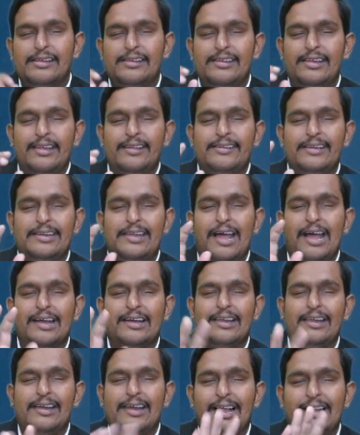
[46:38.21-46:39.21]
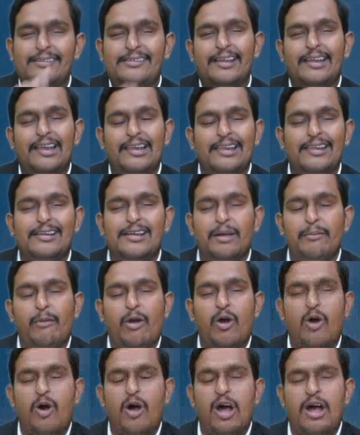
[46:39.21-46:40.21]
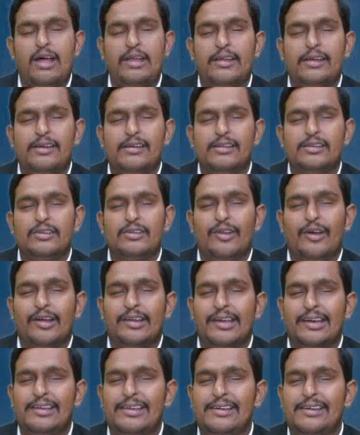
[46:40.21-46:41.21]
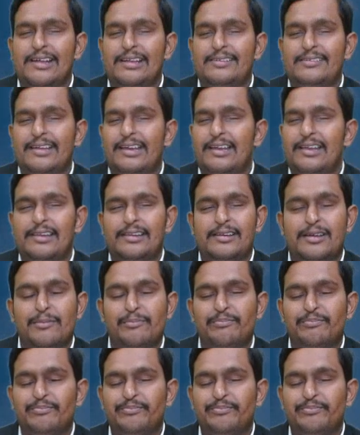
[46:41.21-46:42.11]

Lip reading: is it agricultural income or non-agricultural income?